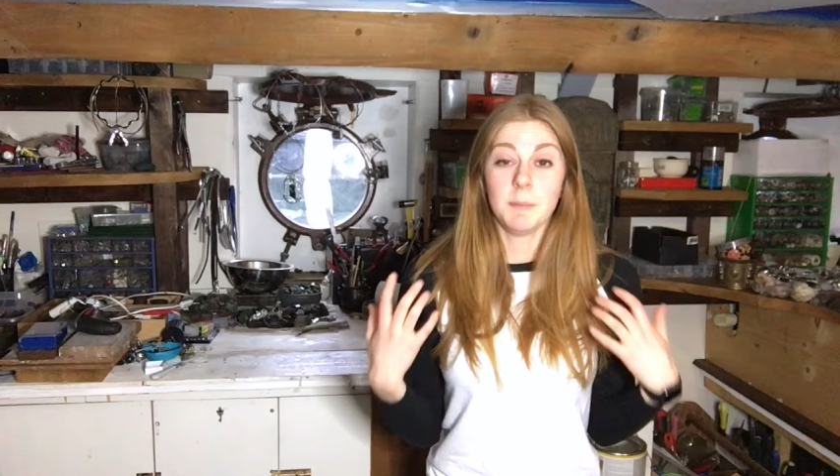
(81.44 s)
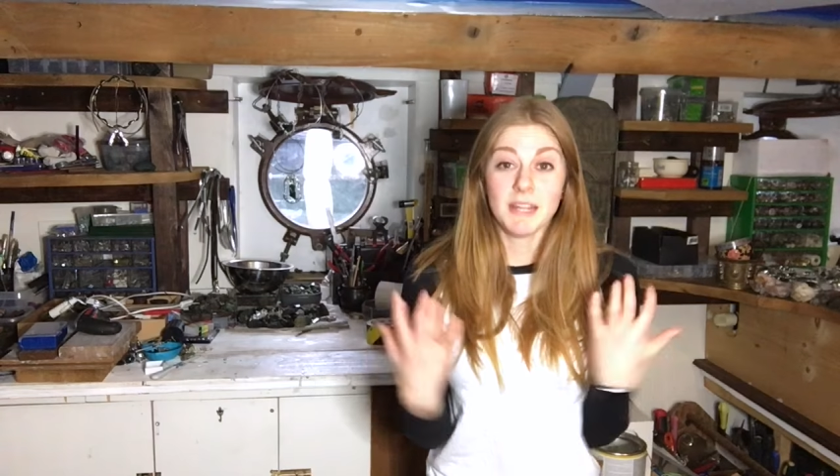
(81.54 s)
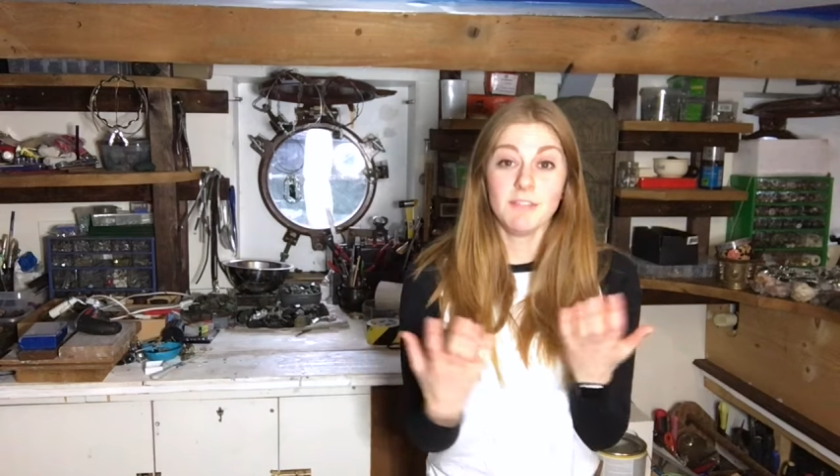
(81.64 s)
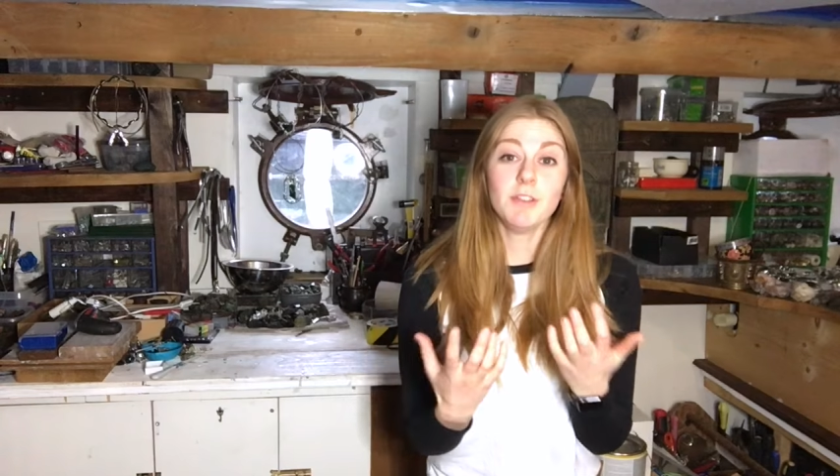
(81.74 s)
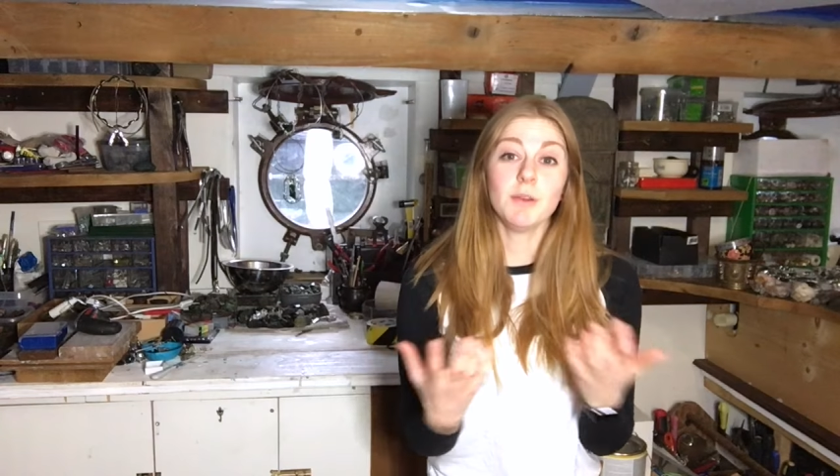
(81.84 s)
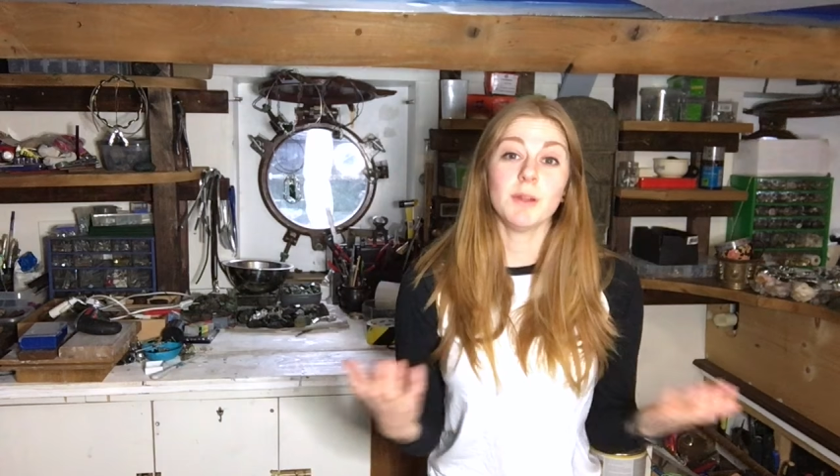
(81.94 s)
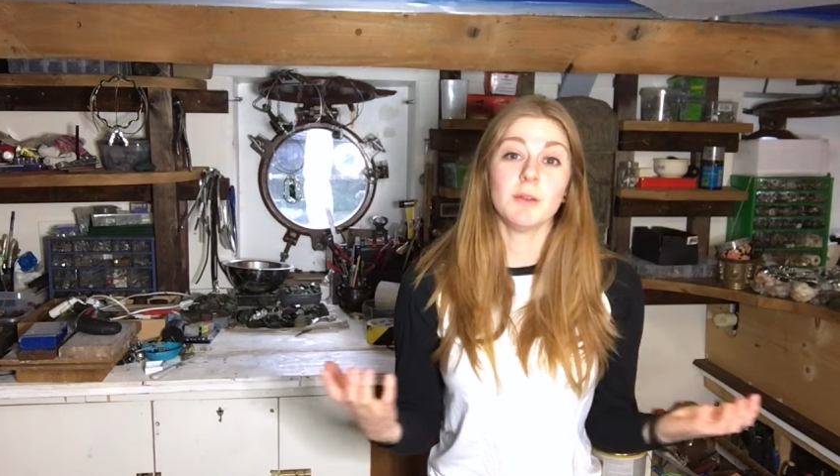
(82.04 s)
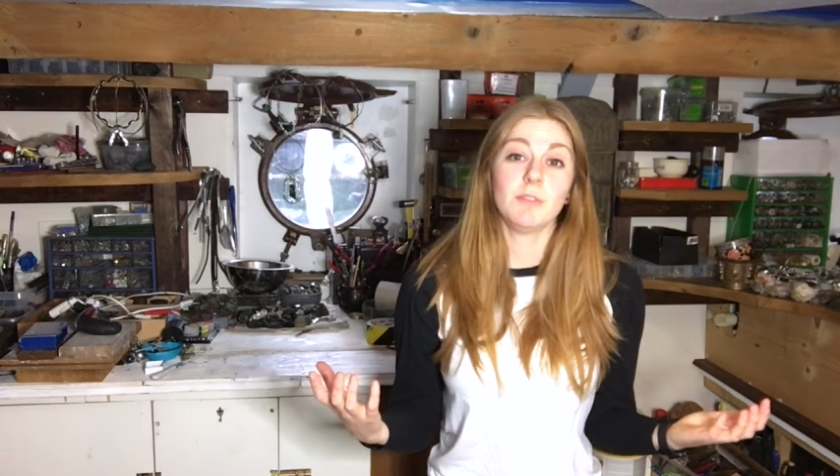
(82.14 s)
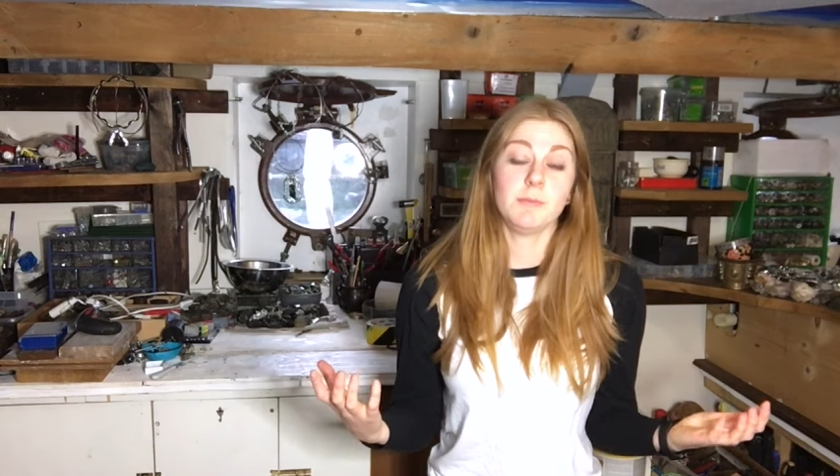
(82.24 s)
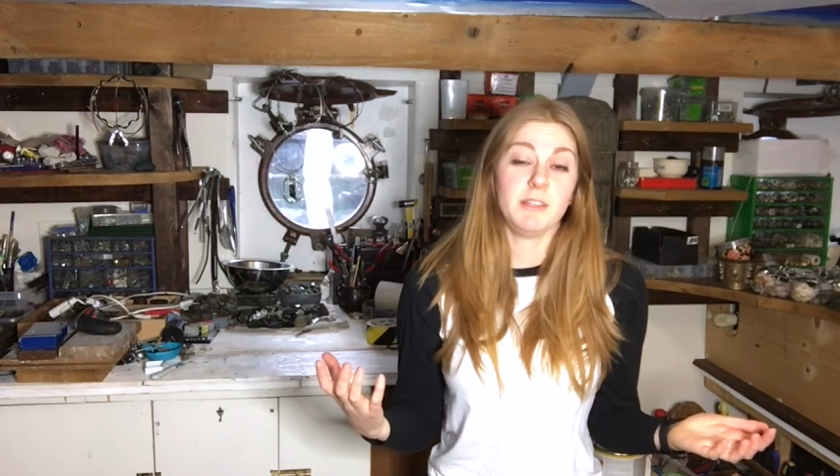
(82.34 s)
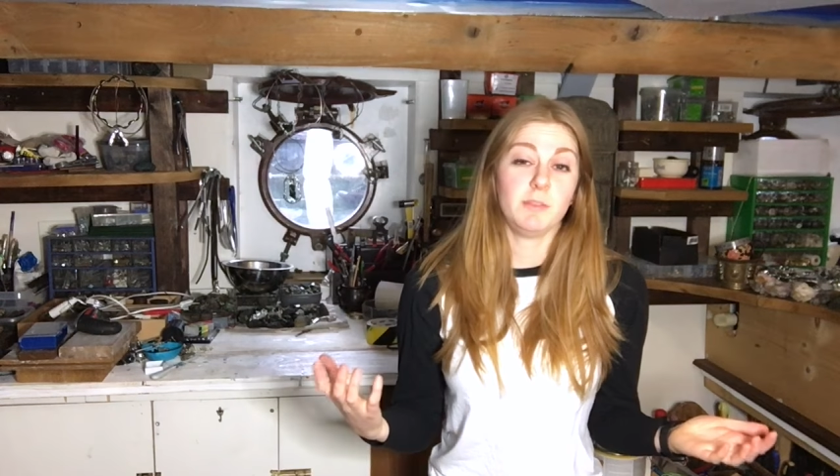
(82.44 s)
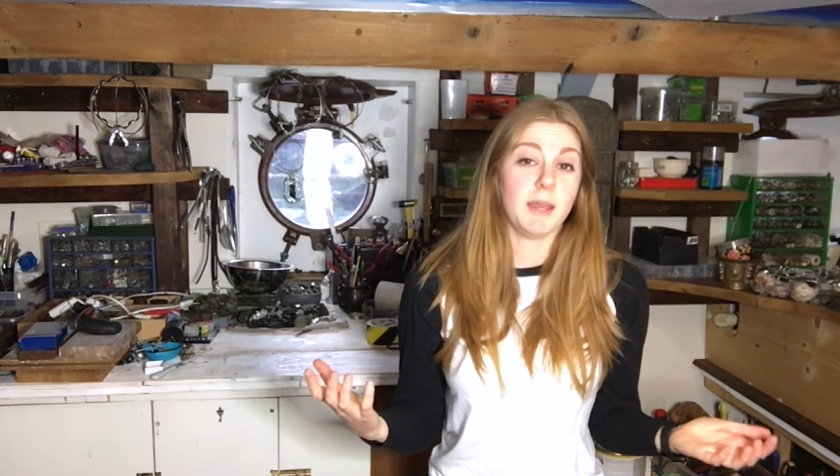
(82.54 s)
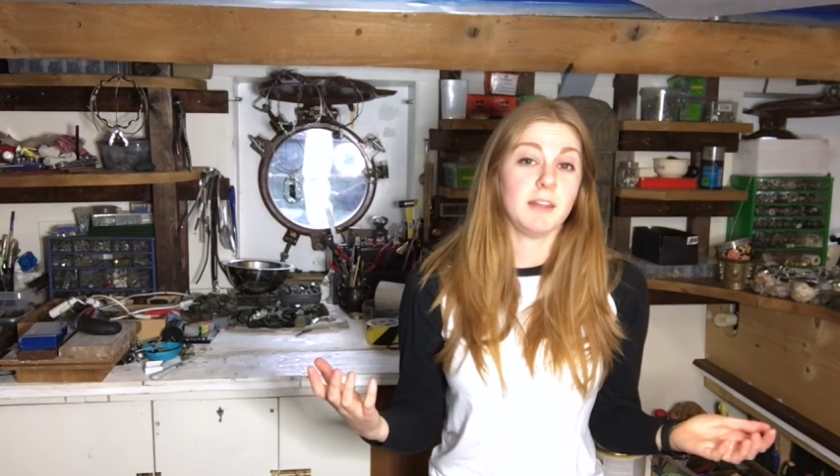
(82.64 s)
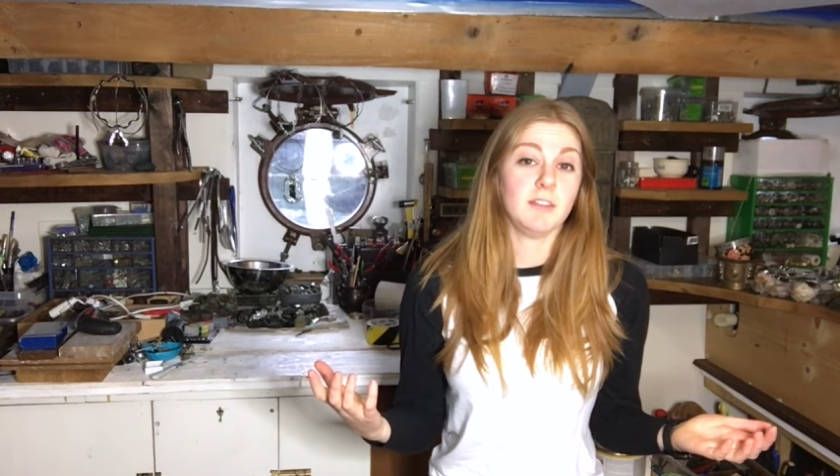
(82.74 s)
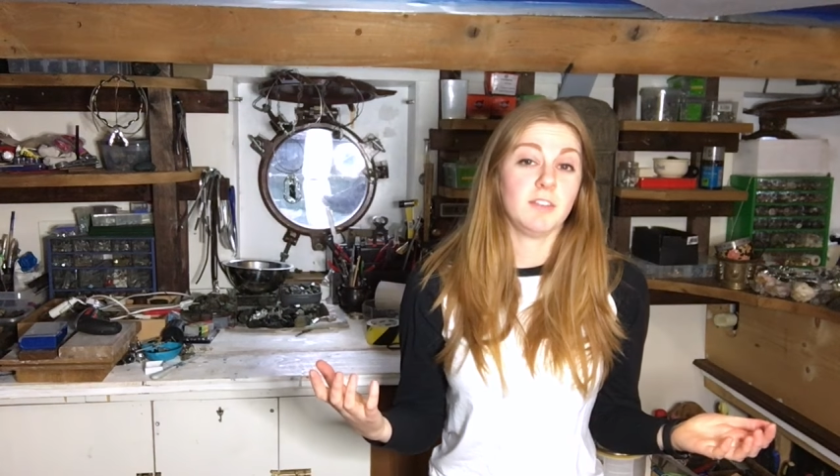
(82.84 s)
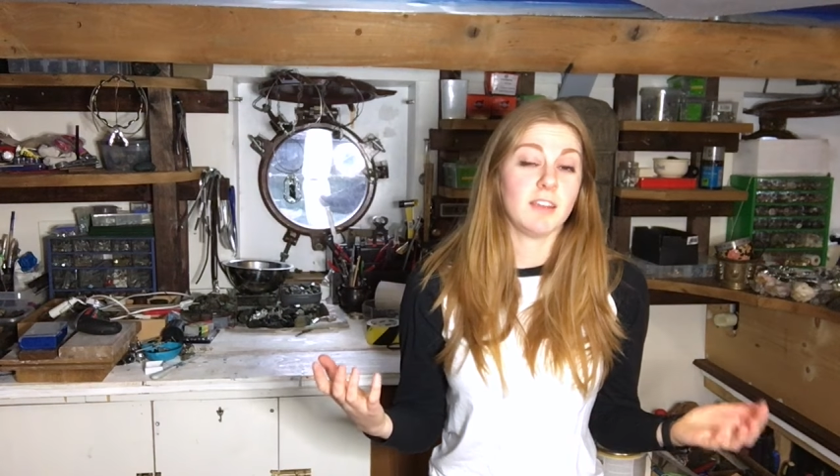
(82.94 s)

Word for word: But even though I don't speak Spanish,